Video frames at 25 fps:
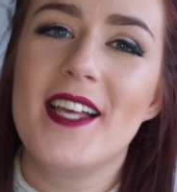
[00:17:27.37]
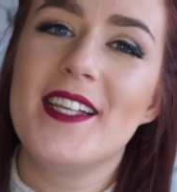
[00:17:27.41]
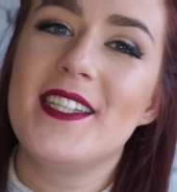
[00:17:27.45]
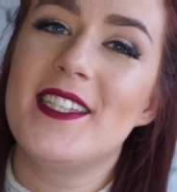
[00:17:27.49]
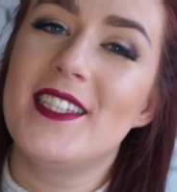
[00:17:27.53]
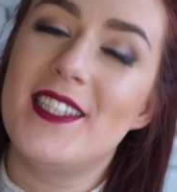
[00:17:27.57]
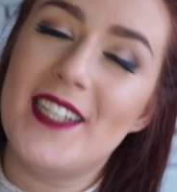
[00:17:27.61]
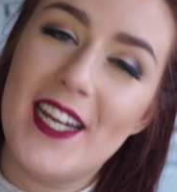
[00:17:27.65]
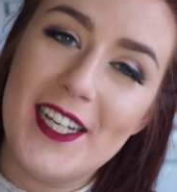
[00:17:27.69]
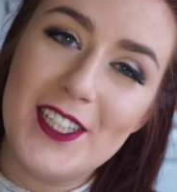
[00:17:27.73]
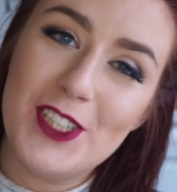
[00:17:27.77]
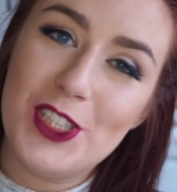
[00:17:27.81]

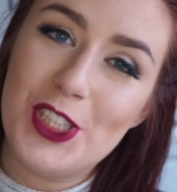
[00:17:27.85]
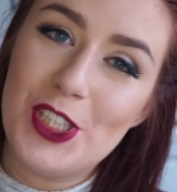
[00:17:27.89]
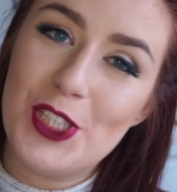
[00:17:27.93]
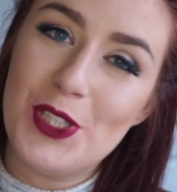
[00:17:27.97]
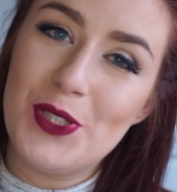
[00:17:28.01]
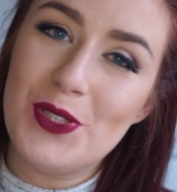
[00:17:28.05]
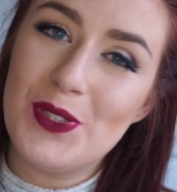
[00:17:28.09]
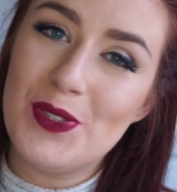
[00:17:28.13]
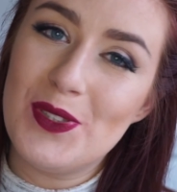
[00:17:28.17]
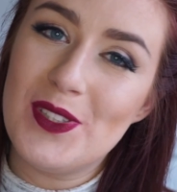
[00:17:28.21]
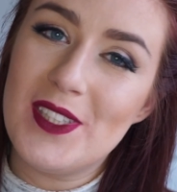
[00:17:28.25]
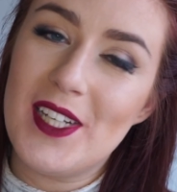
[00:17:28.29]
Stay
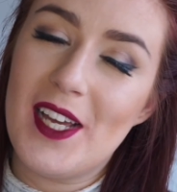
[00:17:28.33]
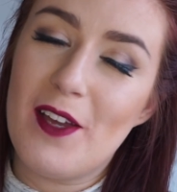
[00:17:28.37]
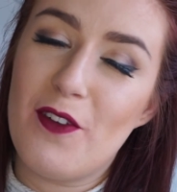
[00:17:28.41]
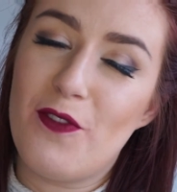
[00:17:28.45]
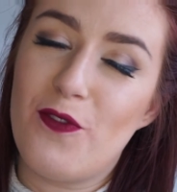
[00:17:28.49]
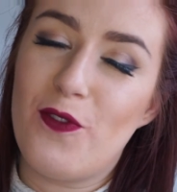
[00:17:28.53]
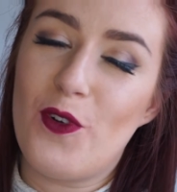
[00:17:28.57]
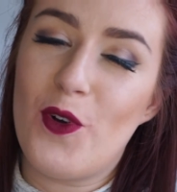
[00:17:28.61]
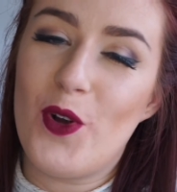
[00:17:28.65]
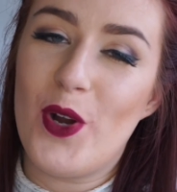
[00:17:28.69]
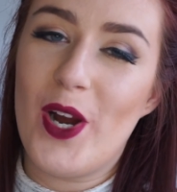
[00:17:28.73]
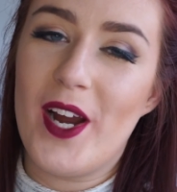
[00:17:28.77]
tuned
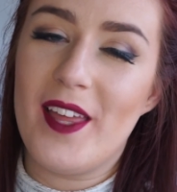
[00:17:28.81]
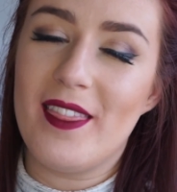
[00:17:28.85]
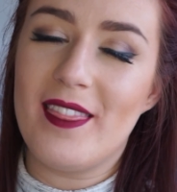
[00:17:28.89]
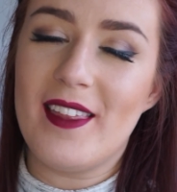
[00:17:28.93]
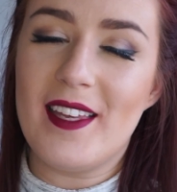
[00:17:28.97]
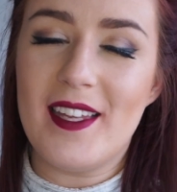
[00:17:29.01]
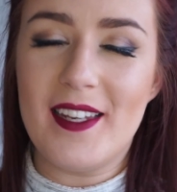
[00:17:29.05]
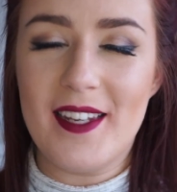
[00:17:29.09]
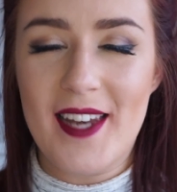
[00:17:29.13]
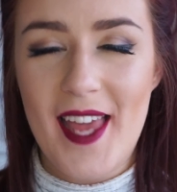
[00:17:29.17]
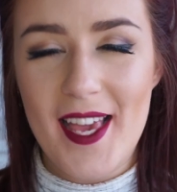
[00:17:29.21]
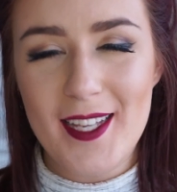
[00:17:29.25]
for
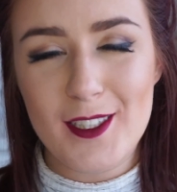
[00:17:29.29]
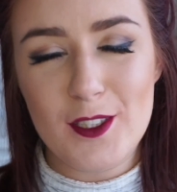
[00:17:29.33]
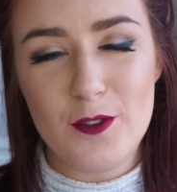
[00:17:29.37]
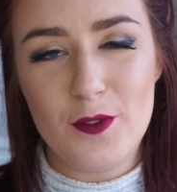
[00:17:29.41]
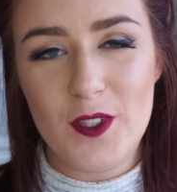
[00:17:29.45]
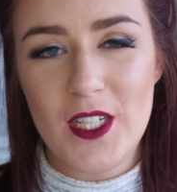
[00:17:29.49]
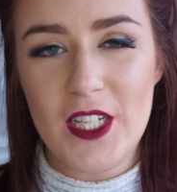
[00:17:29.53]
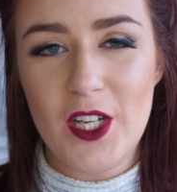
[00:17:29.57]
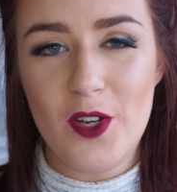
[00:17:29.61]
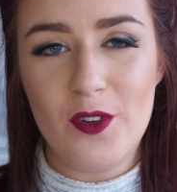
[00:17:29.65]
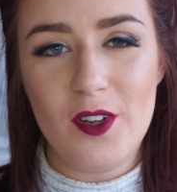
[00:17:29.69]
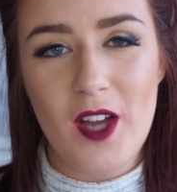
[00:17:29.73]
the next
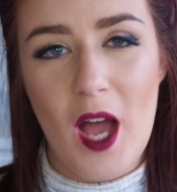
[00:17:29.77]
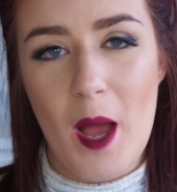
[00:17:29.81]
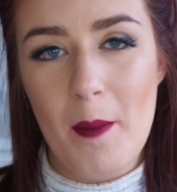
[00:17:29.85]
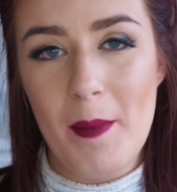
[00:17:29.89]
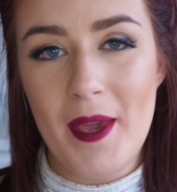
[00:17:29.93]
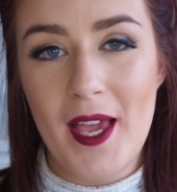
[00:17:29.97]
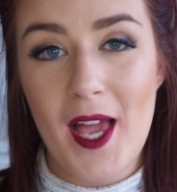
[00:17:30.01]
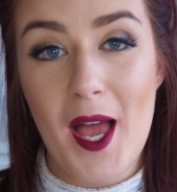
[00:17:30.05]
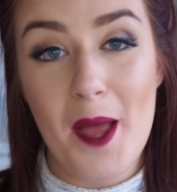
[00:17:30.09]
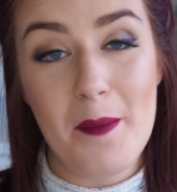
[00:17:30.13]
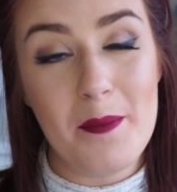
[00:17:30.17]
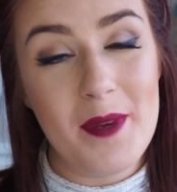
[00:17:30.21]
video
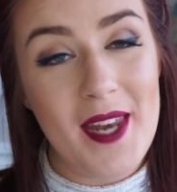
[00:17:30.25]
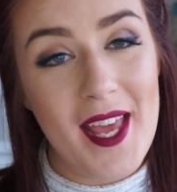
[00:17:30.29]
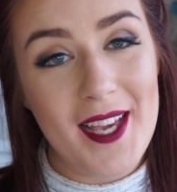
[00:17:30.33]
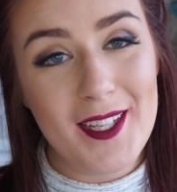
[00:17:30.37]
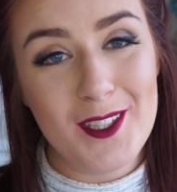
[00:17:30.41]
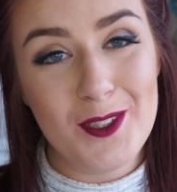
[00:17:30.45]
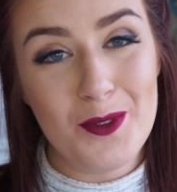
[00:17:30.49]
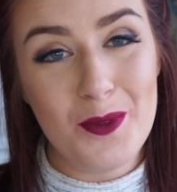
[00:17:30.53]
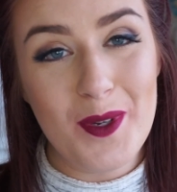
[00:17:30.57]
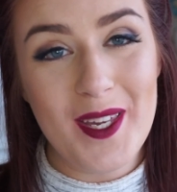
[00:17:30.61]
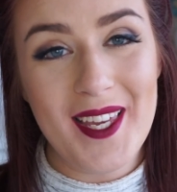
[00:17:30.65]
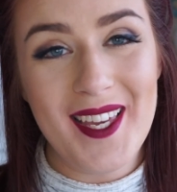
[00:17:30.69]
coming up
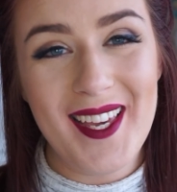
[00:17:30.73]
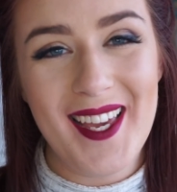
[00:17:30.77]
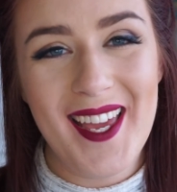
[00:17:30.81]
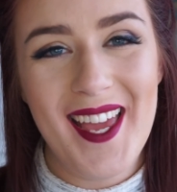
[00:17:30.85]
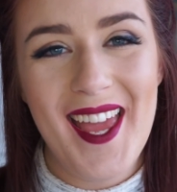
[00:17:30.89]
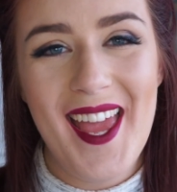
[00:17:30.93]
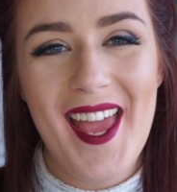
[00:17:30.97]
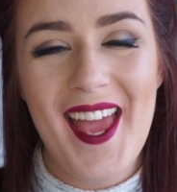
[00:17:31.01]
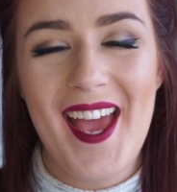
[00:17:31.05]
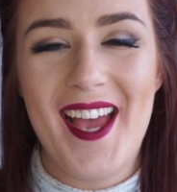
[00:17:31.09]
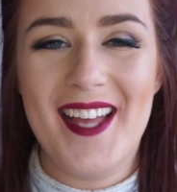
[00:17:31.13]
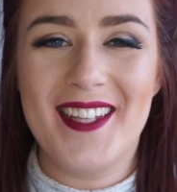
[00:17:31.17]
next week,
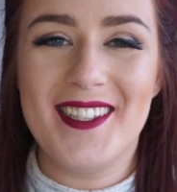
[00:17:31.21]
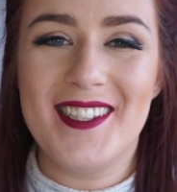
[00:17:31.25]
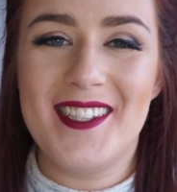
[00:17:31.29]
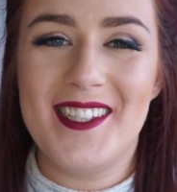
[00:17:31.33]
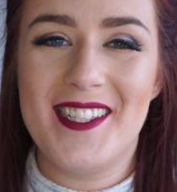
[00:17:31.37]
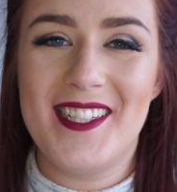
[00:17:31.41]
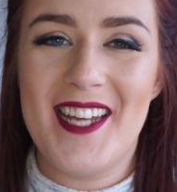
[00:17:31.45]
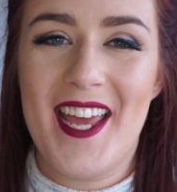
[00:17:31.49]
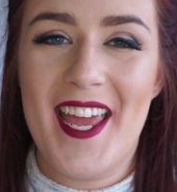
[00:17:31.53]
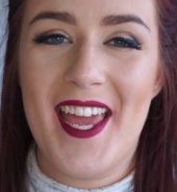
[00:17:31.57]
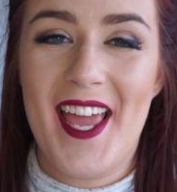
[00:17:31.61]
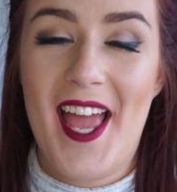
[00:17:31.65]
and
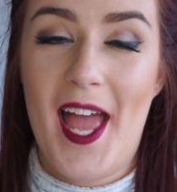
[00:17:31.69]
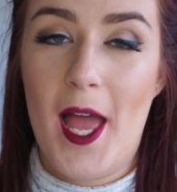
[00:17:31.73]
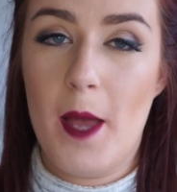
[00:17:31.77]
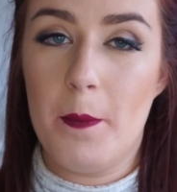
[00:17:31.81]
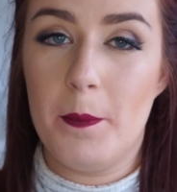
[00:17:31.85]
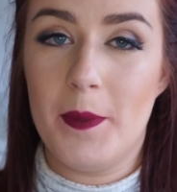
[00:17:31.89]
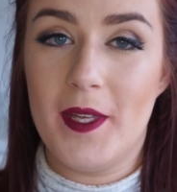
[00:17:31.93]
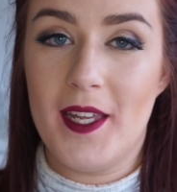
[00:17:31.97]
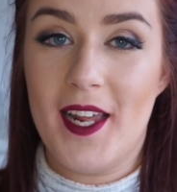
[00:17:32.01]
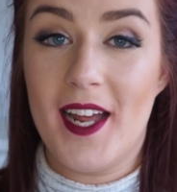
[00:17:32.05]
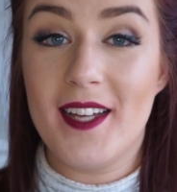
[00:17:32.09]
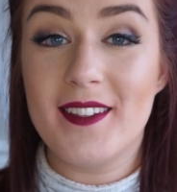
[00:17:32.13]
stay
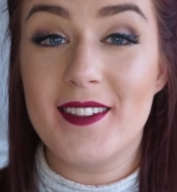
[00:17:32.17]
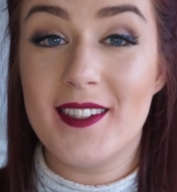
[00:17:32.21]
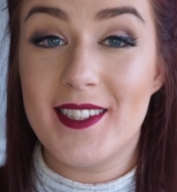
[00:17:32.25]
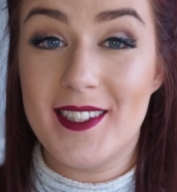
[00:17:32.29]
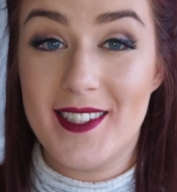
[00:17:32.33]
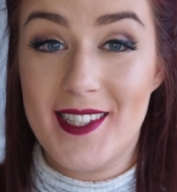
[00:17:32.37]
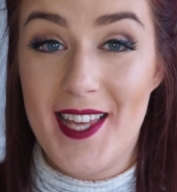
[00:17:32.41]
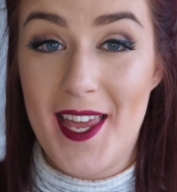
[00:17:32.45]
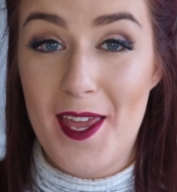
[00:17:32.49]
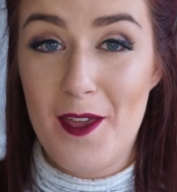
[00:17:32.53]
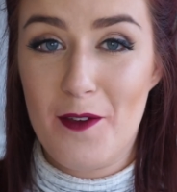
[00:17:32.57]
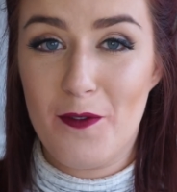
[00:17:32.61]
happy and
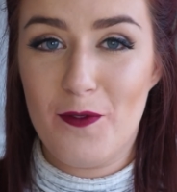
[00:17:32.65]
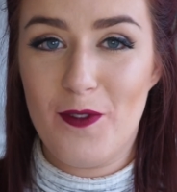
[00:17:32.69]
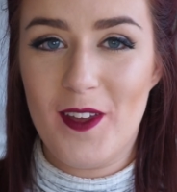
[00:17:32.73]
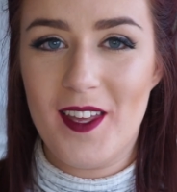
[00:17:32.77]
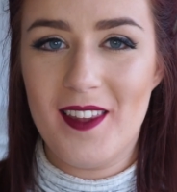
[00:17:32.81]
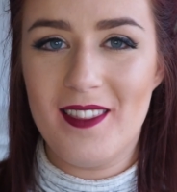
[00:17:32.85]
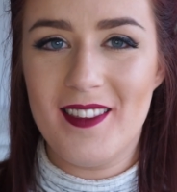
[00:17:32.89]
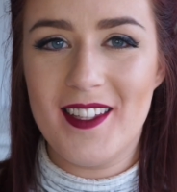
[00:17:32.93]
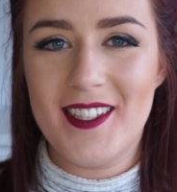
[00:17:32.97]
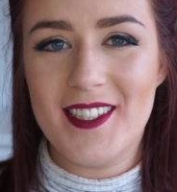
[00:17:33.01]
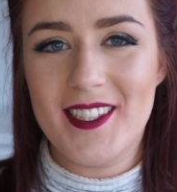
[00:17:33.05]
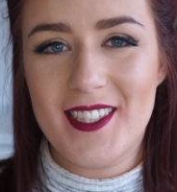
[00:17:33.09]
safe
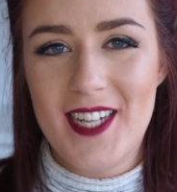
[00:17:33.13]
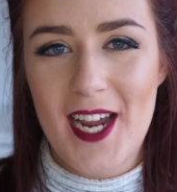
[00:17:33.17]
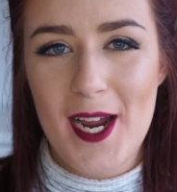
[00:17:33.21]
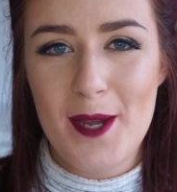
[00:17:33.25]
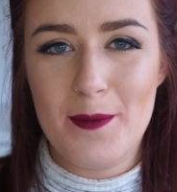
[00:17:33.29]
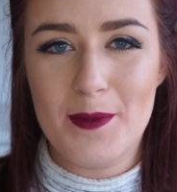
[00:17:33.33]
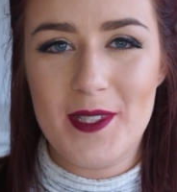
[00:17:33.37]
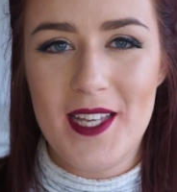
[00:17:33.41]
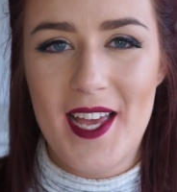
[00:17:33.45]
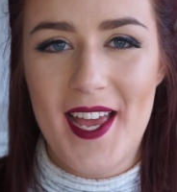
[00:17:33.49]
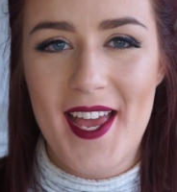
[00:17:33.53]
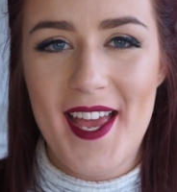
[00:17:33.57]
in these
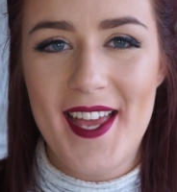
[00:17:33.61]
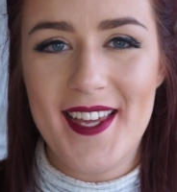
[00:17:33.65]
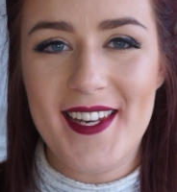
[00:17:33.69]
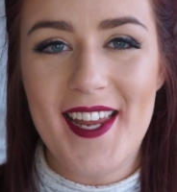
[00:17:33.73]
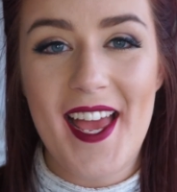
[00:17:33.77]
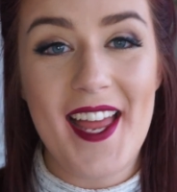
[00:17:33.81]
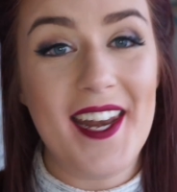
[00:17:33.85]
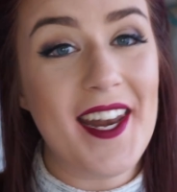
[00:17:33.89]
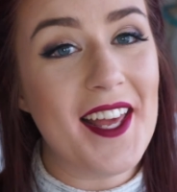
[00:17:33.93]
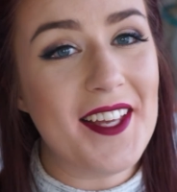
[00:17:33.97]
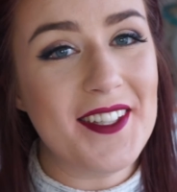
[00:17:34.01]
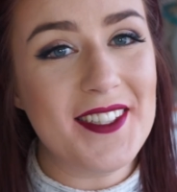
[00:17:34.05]
times ahead,
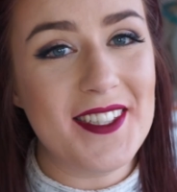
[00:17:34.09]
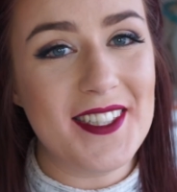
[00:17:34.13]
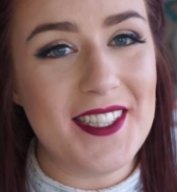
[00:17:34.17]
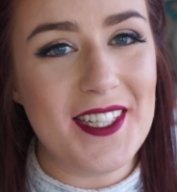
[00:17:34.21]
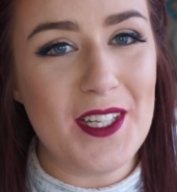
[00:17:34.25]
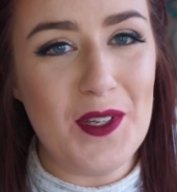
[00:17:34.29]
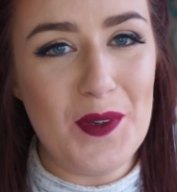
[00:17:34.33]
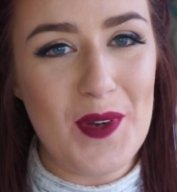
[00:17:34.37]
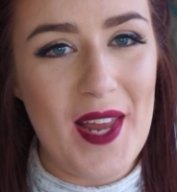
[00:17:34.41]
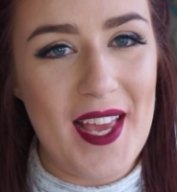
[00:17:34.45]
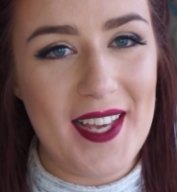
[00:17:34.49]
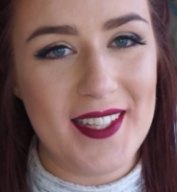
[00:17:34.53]
and I'll see
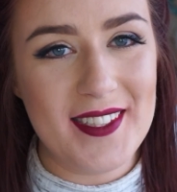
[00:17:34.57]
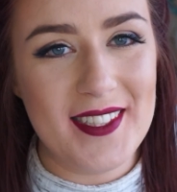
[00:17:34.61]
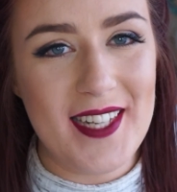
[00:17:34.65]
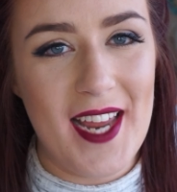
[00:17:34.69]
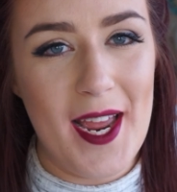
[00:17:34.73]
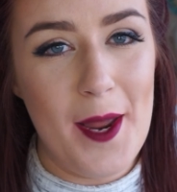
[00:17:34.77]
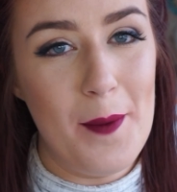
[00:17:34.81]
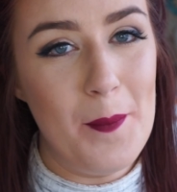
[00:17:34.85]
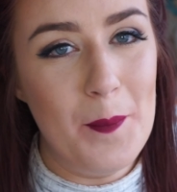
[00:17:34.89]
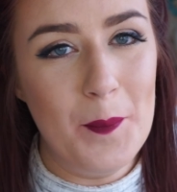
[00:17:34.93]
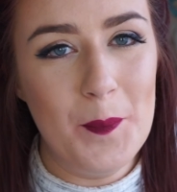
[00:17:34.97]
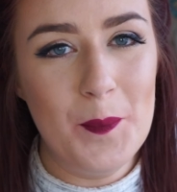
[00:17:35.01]
you next
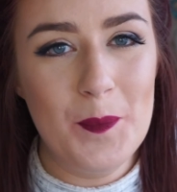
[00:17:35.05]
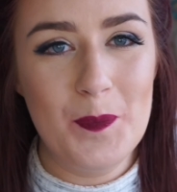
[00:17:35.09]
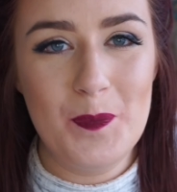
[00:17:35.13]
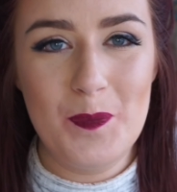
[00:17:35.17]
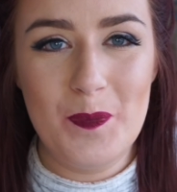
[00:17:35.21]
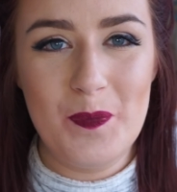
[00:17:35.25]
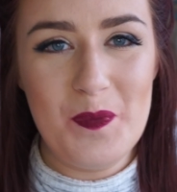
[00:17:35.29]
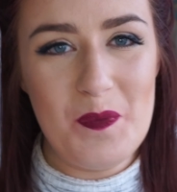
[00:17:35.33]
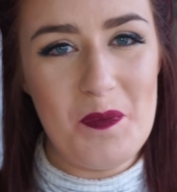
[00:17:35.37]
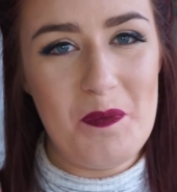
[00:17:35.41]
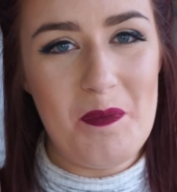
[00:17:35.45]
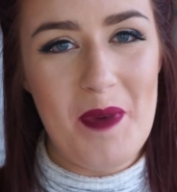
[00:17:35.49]
time.
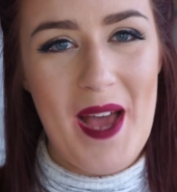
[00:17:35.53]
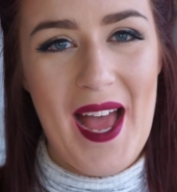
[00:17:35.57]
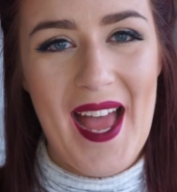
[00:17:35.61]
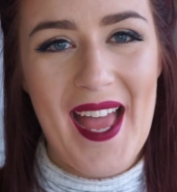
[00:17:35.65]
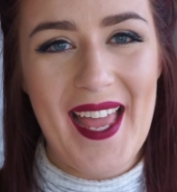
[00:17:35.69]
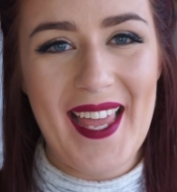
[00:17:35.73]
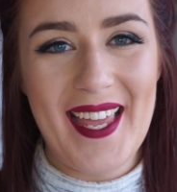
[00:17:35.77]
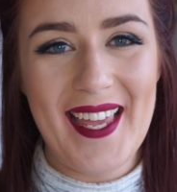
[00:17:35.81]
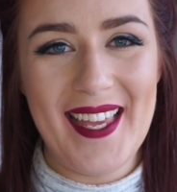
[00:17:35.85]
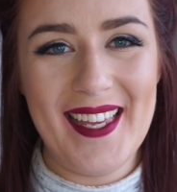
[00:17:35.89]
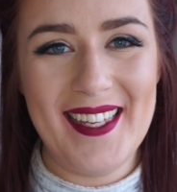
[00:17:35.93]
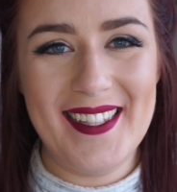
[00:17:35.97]

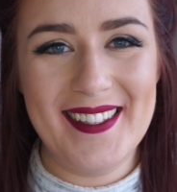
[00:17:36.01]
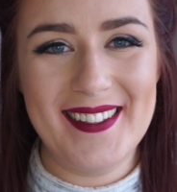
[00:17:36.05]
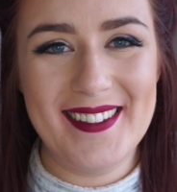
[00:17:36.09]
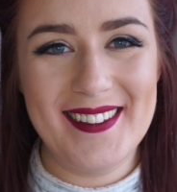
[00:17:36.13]
Bye!